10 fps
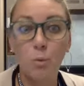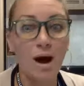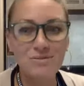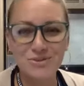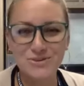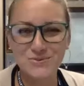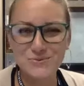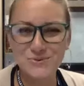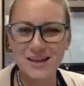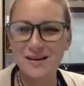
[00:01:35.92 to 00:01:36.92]
Waffles.
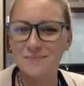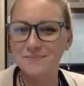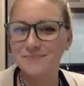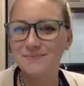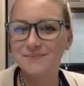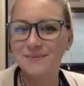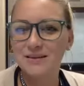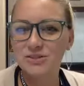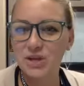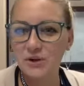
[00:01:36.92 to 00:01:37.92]
Ooh, yum.
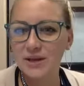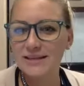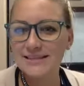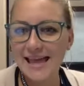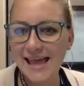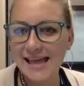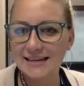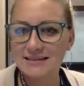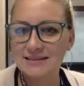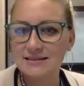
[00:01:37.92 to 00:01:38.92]
Donuts,
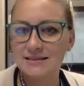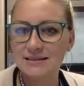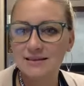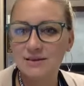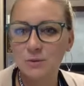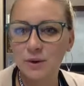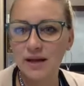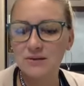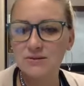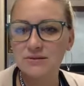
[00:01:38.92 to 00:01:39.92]
eggs. What
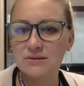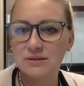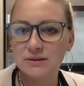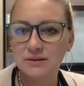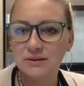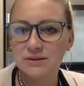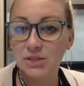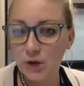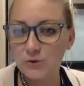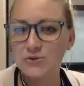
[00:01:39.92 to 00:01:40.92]
else?
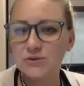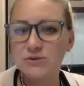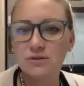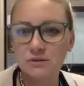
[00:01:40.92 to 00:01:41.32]
Toast.